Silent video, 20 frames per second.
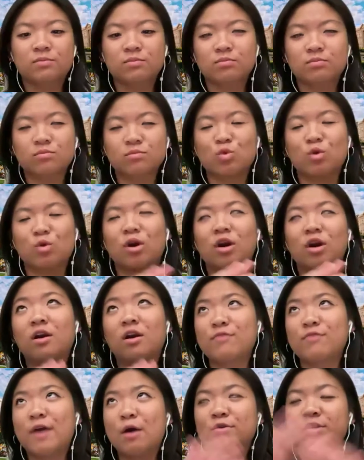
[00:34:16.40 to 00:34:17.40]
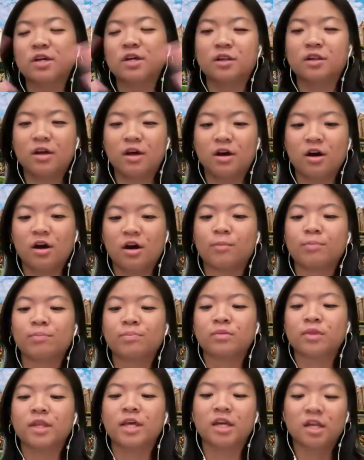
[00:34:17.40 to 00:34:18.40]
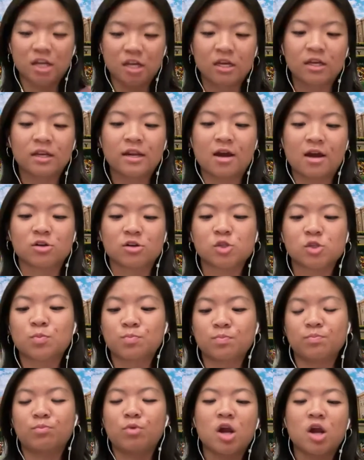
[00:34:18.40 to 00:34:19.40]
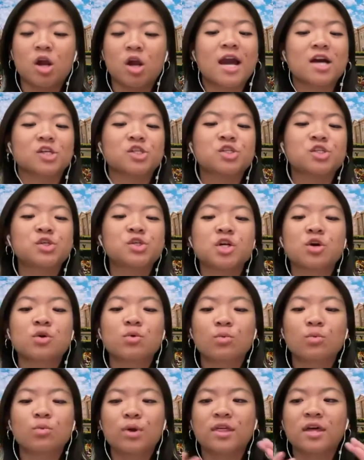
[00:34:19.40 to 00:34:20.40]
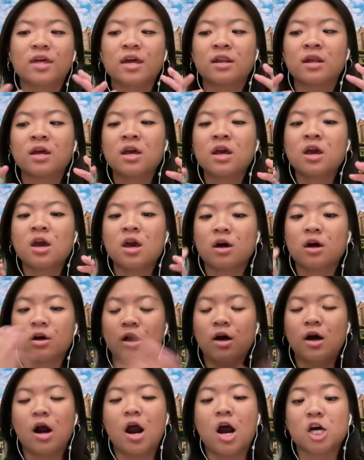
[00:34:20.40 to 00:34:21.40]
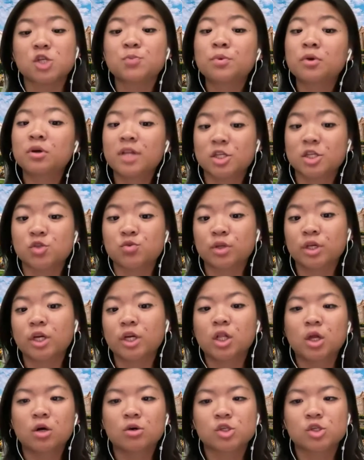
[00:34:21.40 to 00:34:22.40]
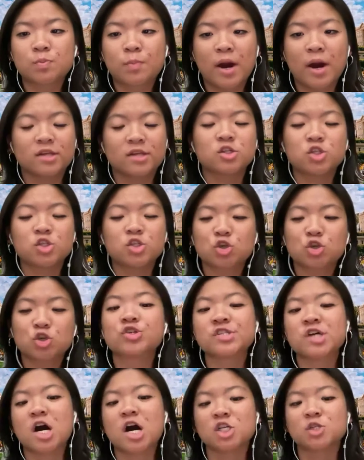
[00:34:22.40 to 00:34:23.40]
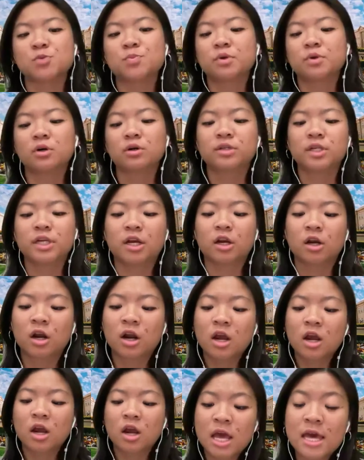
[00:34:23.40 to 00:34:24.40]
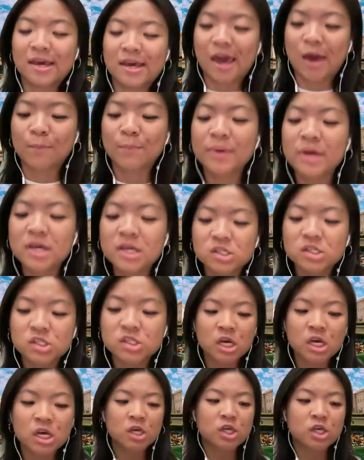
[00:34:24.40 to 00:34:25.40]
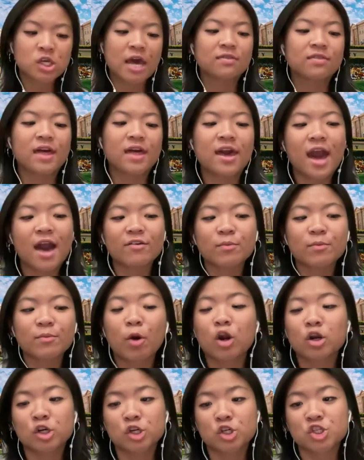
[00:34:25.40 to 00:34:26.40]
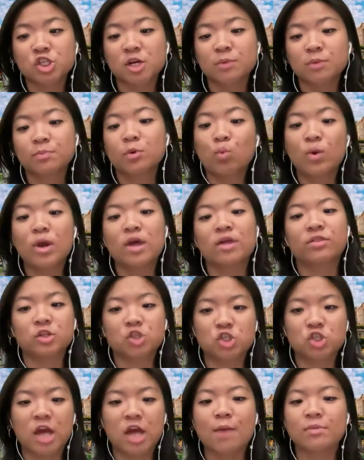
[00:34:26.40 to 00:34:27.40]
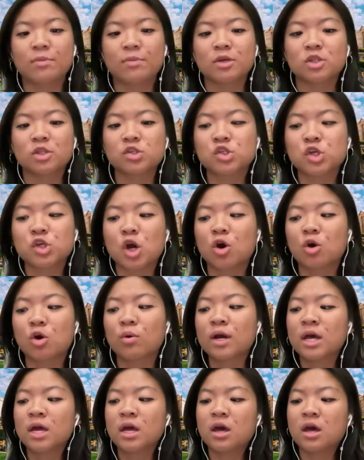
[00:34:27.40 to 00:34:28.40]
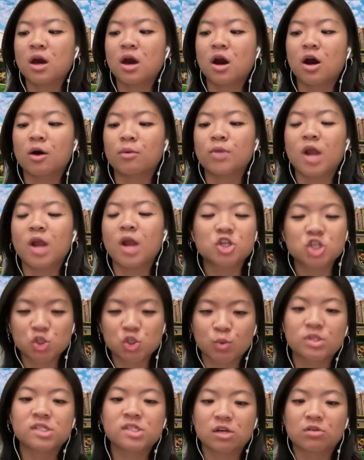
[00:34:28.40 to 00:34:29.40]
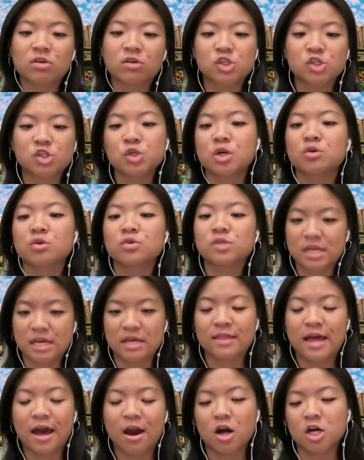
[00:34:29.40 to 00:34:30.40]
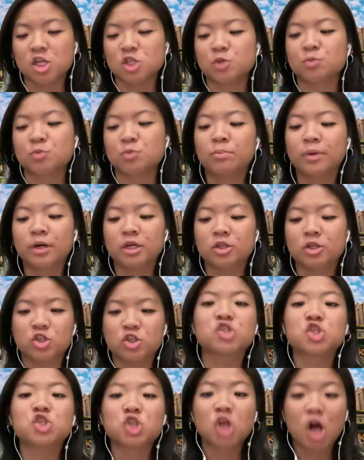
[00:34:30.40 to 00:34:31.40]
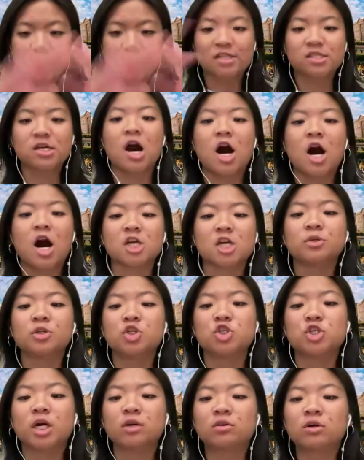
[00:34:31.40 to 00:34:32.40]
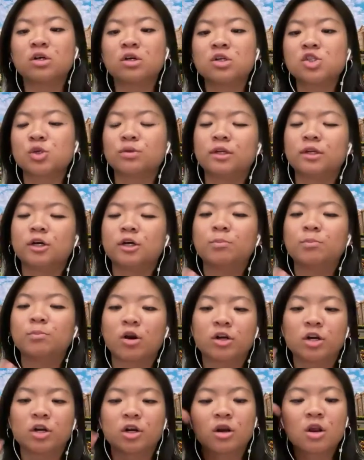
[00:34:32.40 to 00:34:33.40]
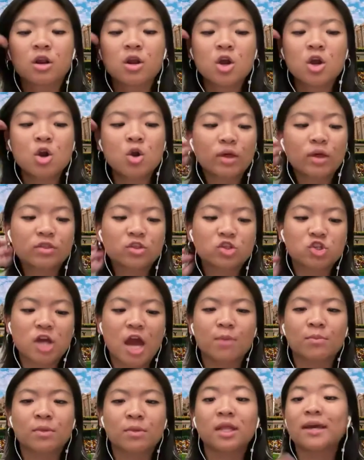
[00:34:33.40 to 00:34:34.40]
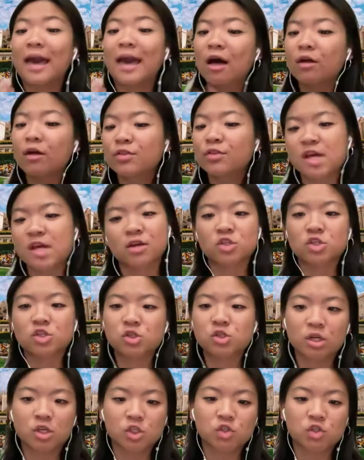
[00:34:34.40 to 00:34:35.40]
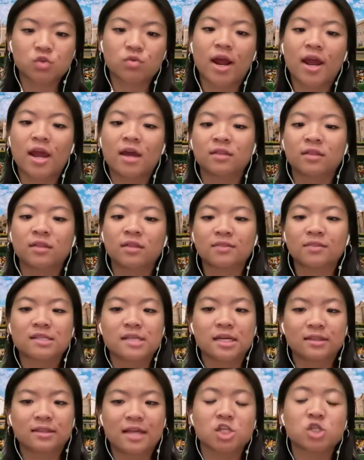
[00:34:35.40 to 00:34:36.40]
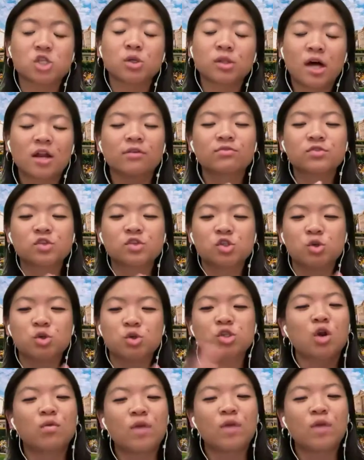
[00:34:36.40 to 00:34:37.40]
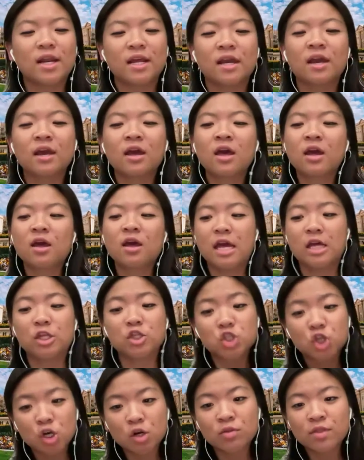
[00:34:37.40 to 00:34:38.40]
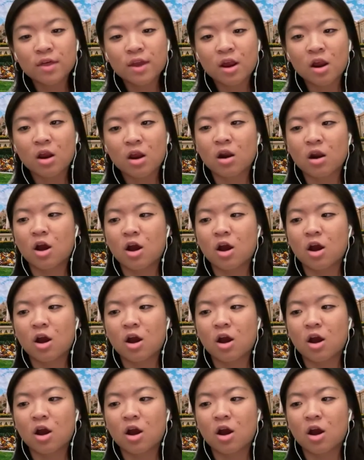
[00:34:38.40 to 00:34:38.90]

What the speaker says: or founded like an in-house broadcast studio within a hospital that's really close by. It's a children's hospital near campus, and they have a partnership with Chapman. So not just with Seacrest Studios in that hospital, but just Chalk as a hospital in general. So they'll partner with Chapman, like health science students, right? And like things like that. So a lot of students already intern there,